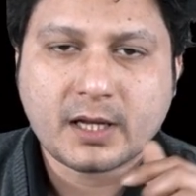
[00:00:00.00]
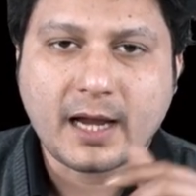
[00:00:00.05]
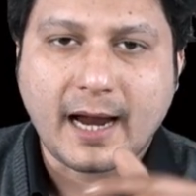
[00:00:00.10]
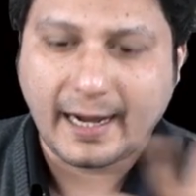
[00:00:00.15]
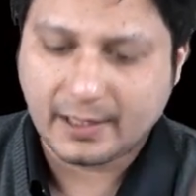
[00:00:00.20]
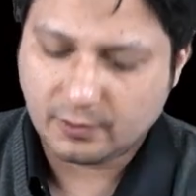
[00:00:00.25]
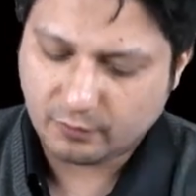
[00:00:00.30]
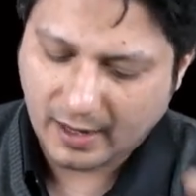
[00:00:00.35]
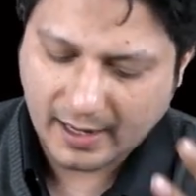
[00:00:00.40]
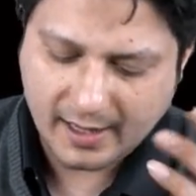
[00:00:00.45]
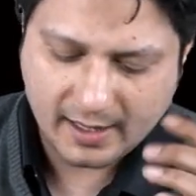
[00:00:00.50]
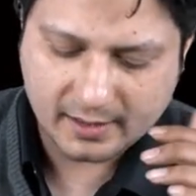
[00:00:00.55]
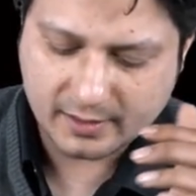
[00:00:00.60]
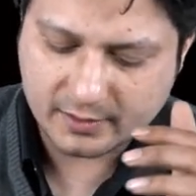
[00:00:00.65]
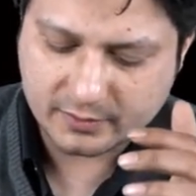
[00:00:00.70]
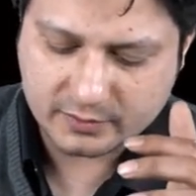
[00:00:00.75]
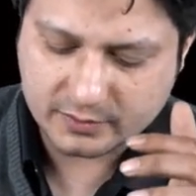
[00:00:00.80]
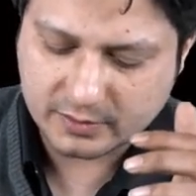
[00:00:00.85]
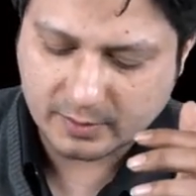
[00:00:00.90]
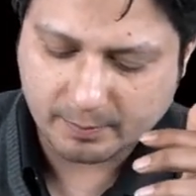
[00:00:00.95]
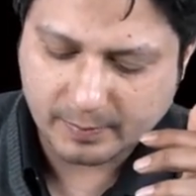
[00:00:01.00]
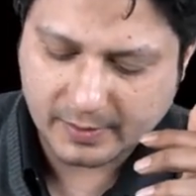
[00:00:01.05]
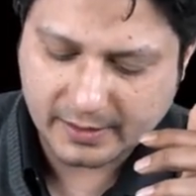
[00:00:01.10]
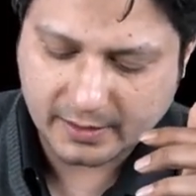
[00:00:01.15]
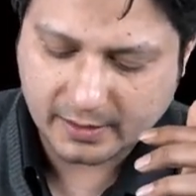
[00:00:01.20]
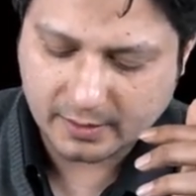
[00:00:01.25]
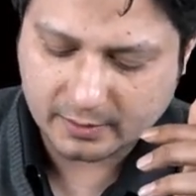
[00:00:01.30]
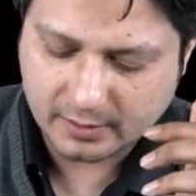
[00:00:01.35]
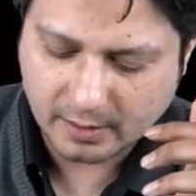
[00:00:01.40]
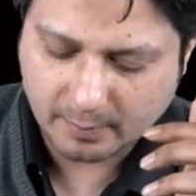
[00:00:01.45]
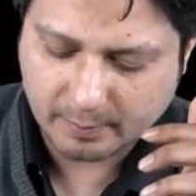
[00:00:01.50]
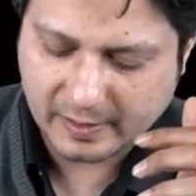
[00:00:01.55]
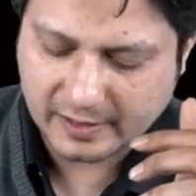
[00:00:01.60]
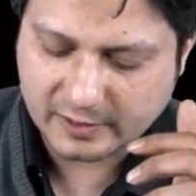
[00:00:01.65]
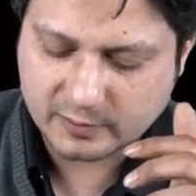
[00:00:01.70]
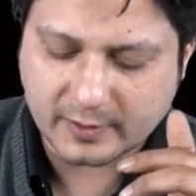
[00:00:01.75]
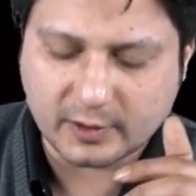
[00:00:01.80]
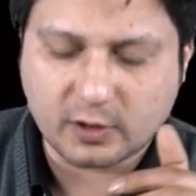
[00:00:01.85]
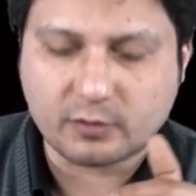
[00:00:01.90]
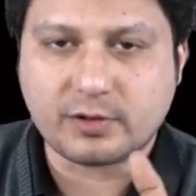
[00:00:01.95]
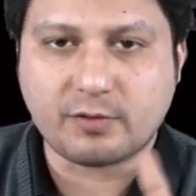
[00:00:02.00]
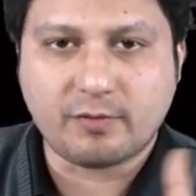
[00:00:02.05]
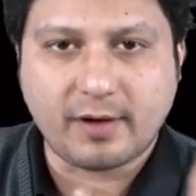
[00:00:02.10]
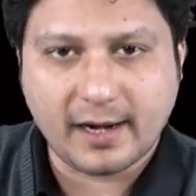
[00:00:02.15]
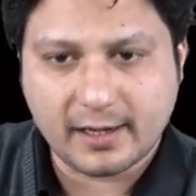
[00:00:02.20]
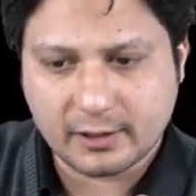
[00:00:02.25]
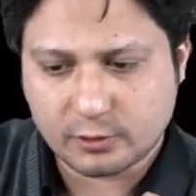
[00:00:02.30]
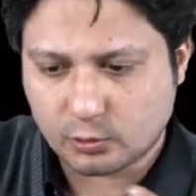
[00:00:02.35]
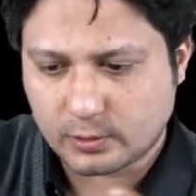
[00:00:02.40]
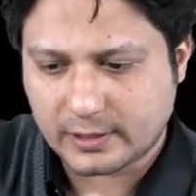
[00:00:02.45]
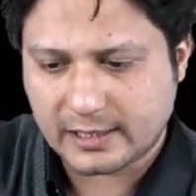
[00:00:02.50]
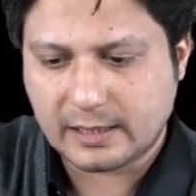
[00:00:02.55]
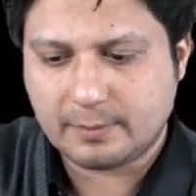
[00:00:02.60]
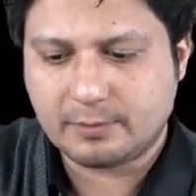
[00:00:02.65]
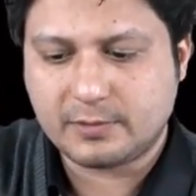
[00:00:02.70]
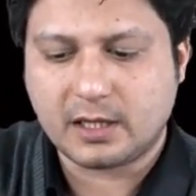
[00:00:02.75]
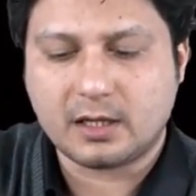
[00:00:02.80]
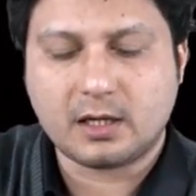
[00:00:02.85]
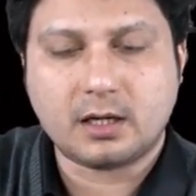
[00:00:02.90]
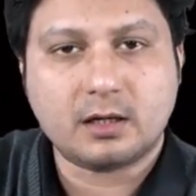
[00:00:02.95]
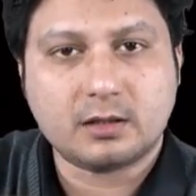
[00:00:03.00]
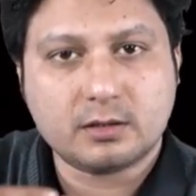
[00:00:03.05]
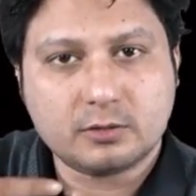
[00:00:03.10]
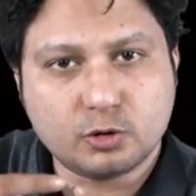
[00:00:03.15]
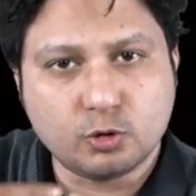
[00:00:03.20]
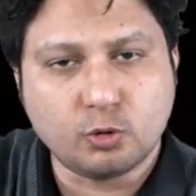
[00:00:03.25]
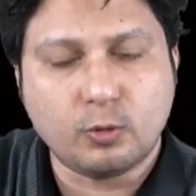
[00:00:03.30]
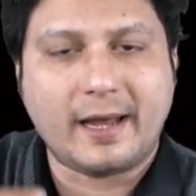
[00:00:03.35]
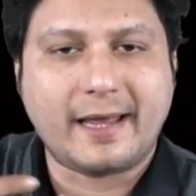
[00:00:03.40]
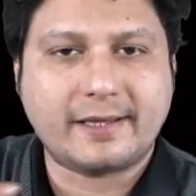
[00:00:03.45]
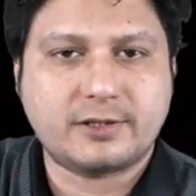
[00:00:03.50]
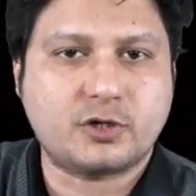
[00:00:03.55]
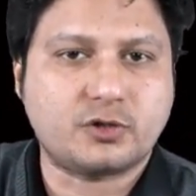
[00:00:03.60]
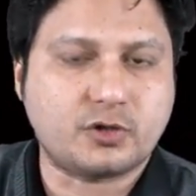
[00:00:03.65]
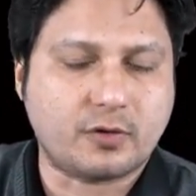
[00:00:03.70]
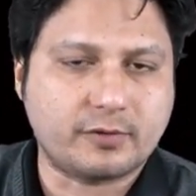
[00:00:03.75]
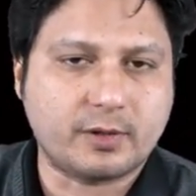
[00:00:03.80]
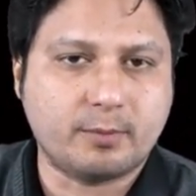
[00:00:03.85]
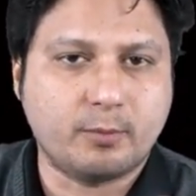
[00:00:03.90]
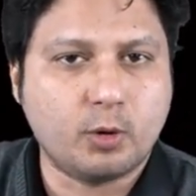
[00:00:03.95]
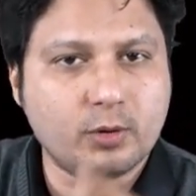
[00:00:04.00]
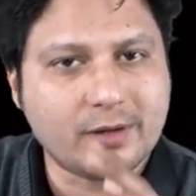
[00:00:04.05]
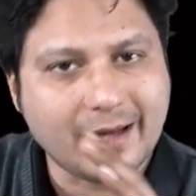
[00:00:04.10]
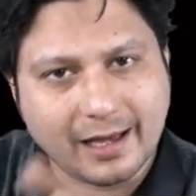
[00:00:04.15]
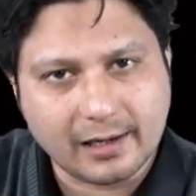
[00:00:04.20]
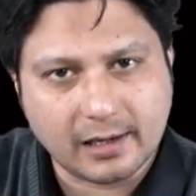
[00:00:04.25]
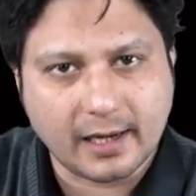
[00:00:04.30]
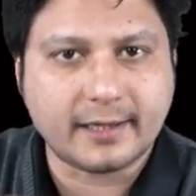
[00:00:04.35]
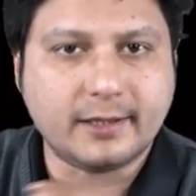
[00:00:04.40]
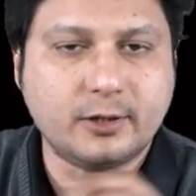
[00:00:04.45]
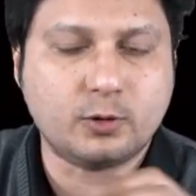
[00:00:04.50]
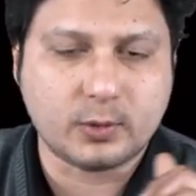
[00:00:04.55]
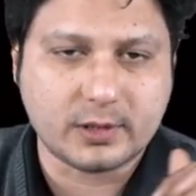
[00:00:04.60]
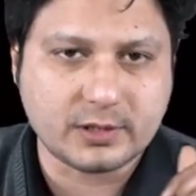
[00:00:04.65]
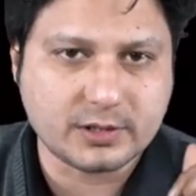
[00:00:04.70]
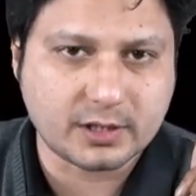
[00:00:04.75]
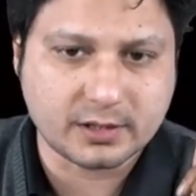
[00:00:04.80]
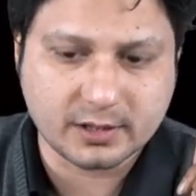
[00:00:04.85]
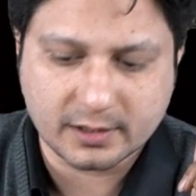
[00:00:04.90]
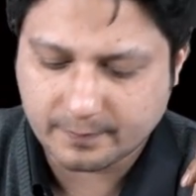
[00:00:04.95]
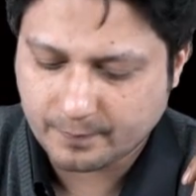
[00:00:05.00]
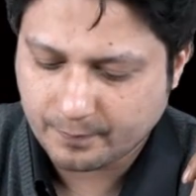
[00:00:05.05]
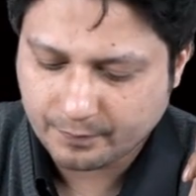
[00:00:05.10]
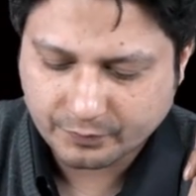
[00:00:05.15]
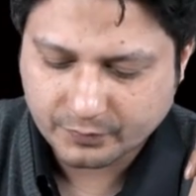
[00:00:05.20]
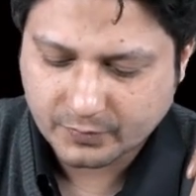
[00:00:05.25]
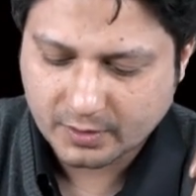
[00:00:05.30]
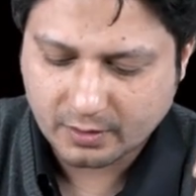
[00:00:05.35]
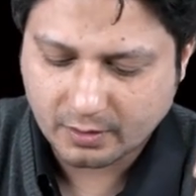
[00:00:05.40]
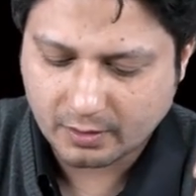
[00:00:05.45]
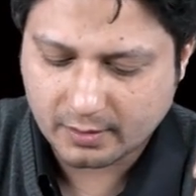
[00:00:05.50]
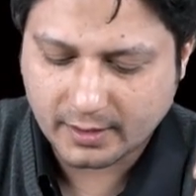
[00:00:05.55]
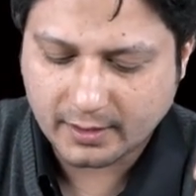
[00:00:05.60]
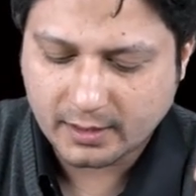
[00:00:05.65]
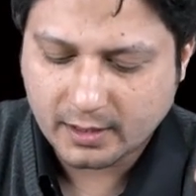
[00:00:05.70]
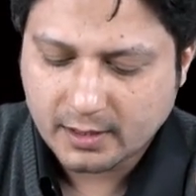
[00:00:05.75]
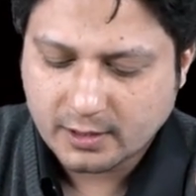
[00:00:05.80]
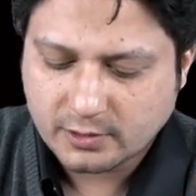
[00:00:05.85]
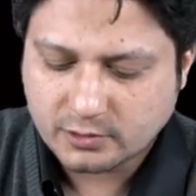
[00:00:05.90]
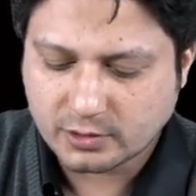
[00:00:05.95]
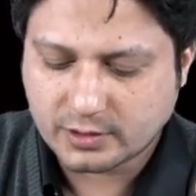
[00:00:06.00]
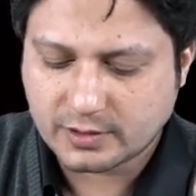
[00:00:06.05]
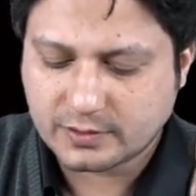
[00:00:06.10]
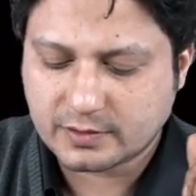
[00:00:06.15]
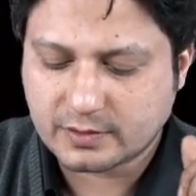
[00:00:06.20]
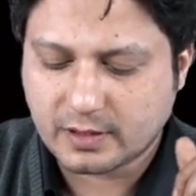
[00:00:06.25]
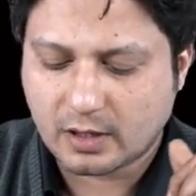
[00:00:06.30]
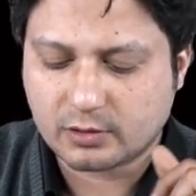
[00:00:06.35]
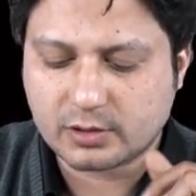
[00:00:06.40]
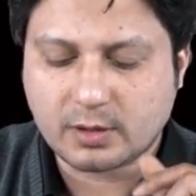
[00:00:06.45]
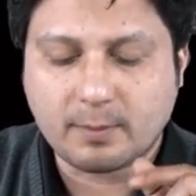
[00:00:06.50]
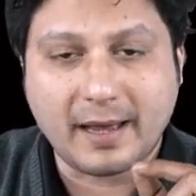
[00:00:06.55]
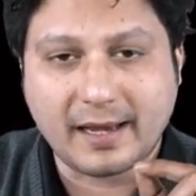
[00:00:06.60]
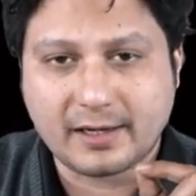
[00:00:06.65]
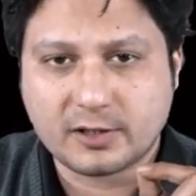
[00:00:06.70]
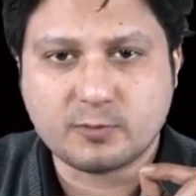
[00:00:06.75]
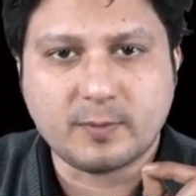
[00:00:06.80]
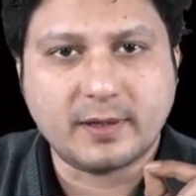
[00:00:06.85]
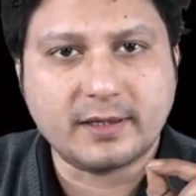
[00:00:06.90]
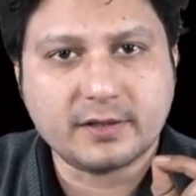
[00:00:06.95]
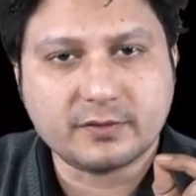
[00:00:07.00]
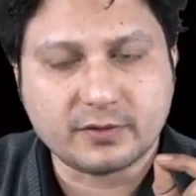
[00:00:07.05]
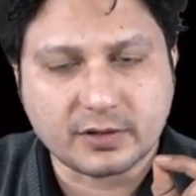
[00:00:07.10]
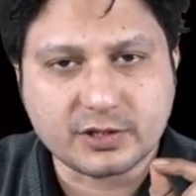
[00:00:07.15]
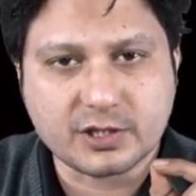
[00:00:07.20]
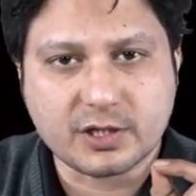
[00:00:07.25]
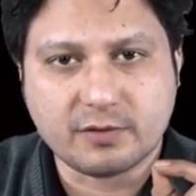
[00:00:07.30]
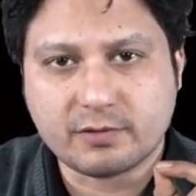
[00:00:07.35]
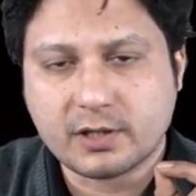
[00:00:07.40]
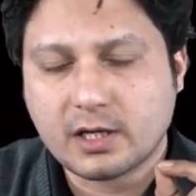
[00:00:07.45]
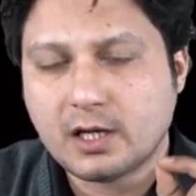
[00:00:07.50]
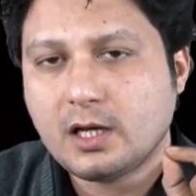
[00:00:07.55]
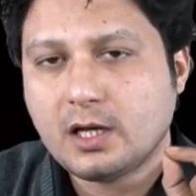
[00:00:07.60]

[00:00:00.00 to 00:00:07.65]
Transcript: And wire is simply the placement of the wire to keep the two edges of the bone aligned to each other. All right. So this is how the management is achieved.